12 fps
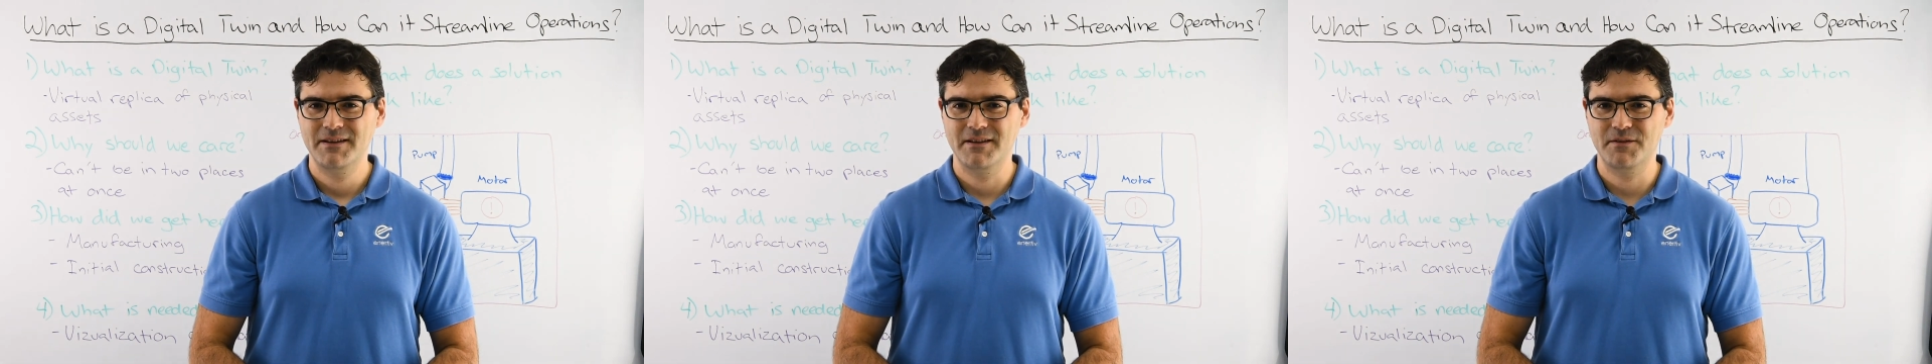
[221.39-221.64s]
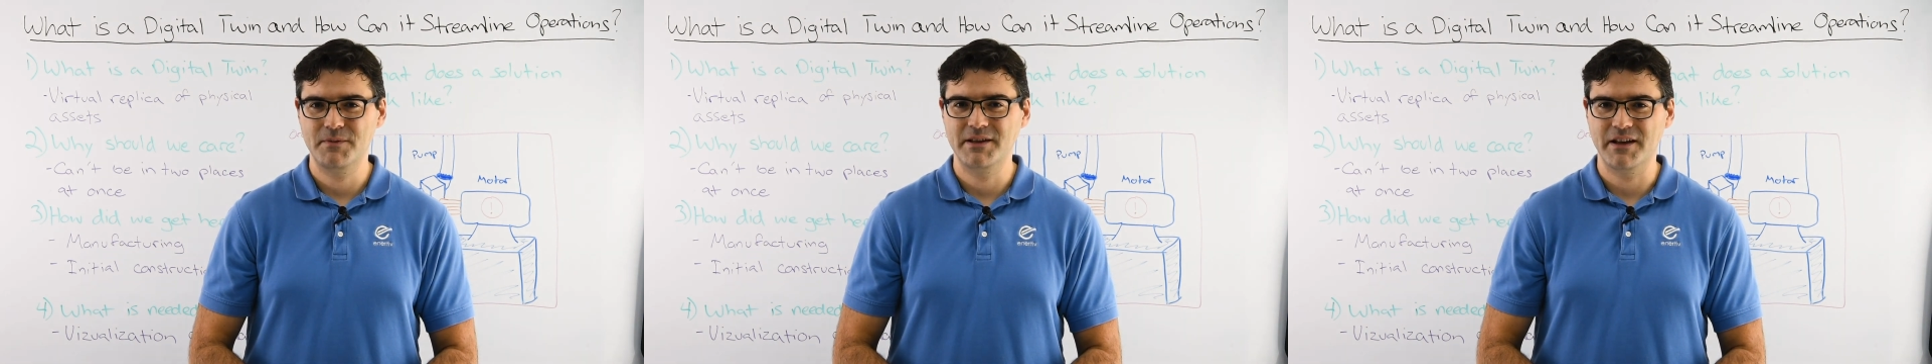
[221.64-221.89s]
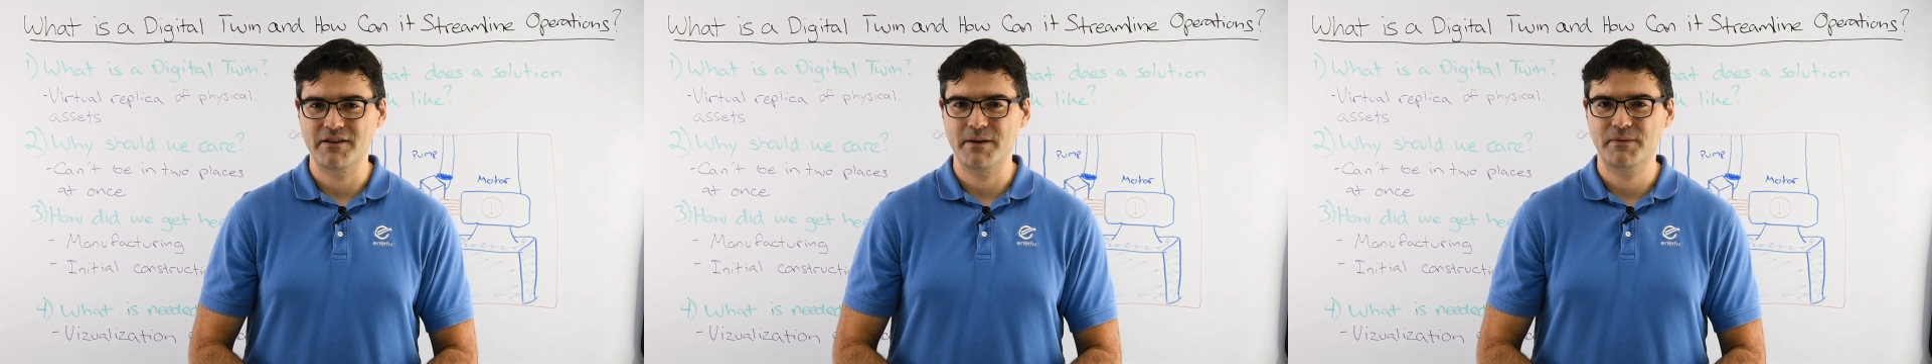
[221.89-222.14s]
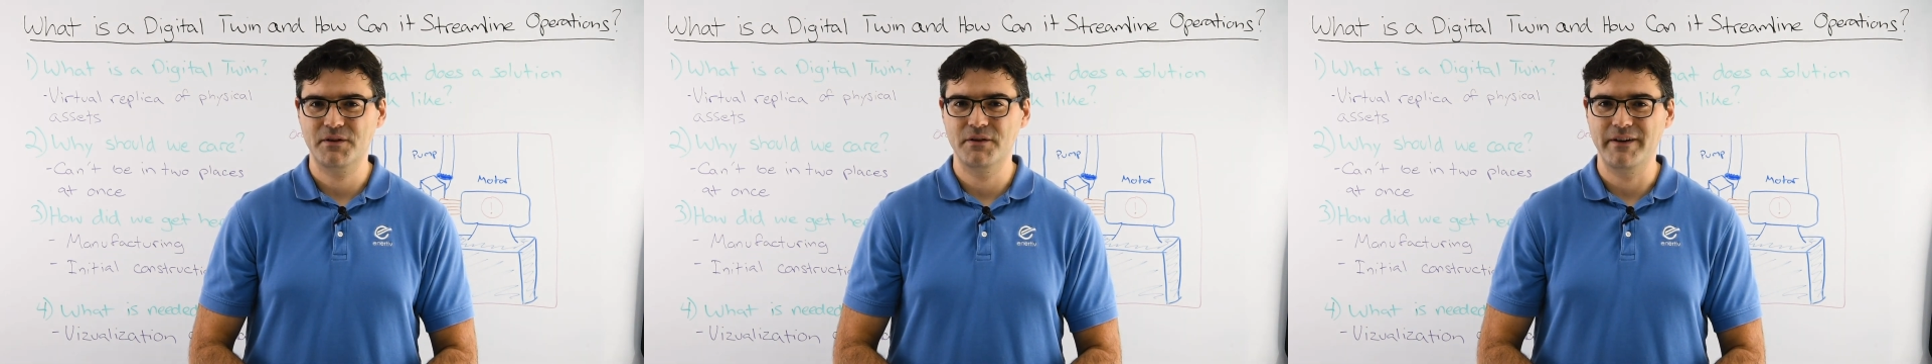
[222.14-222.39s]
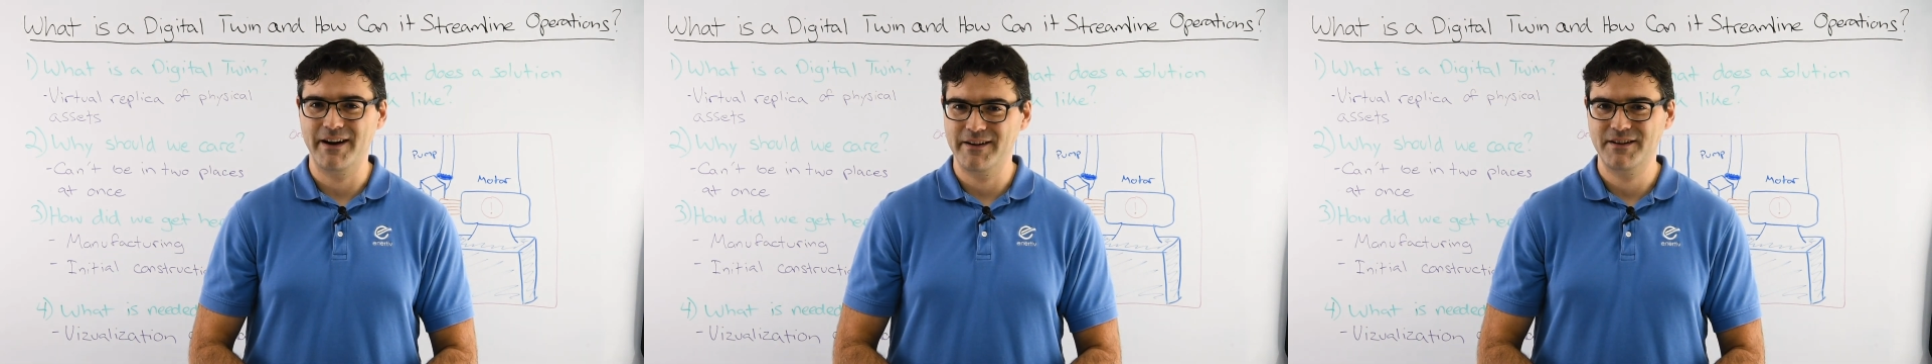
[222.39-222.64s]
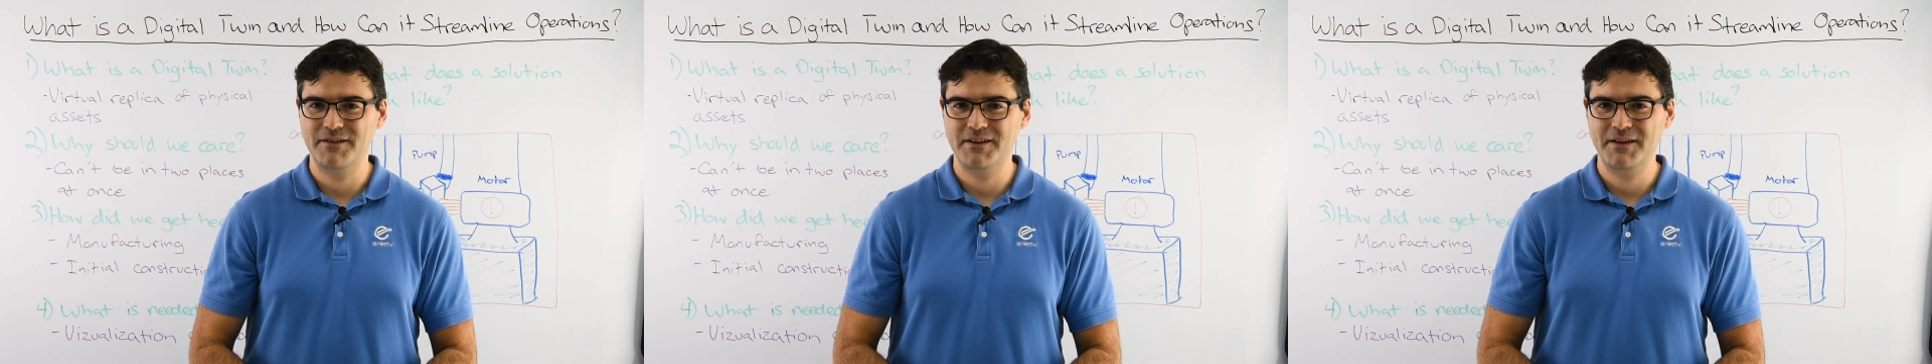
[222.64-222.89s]
This has been another episode of
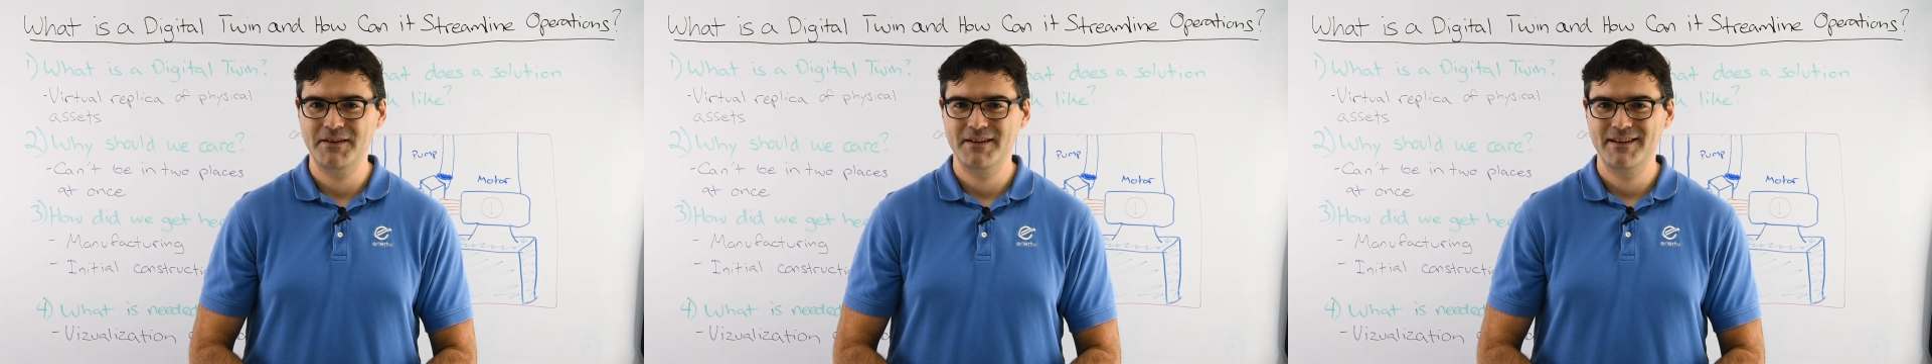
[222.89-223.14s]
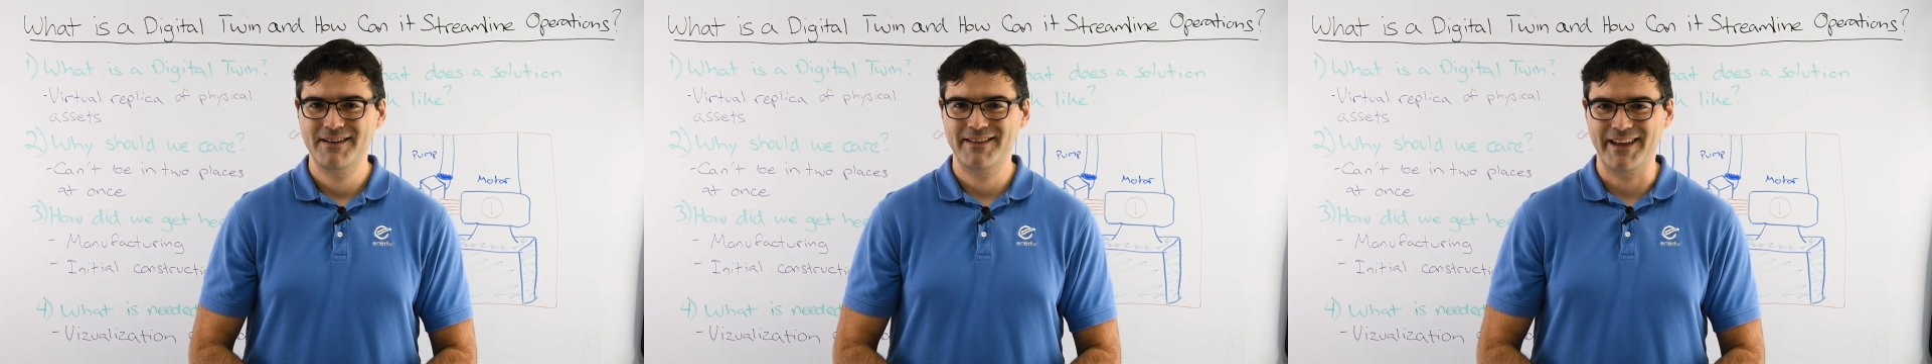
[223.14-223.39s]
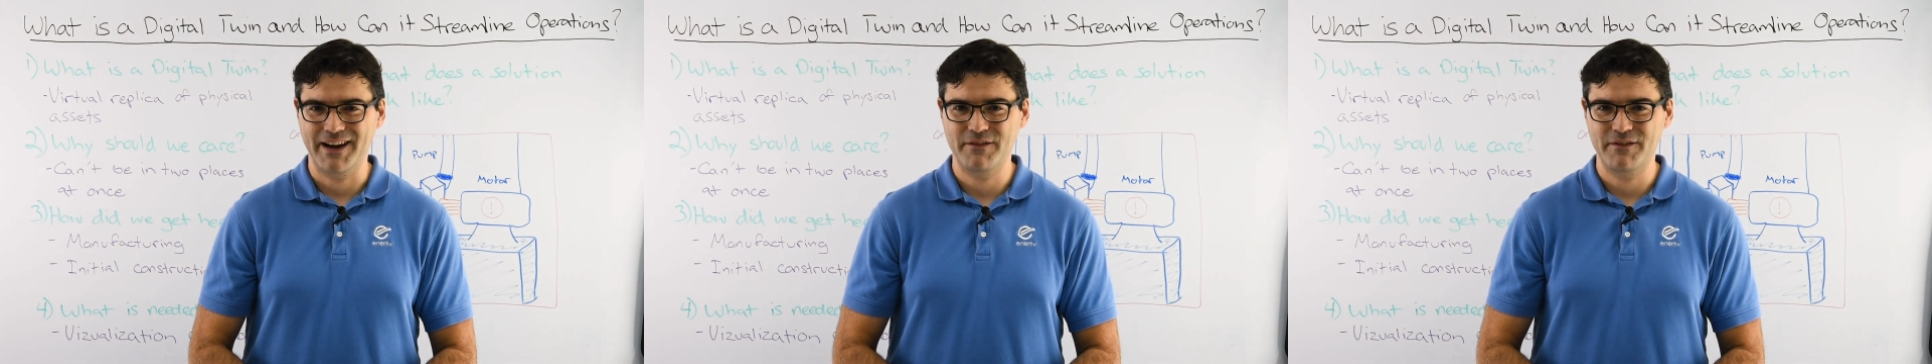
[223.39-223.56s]
Enertiv. Thank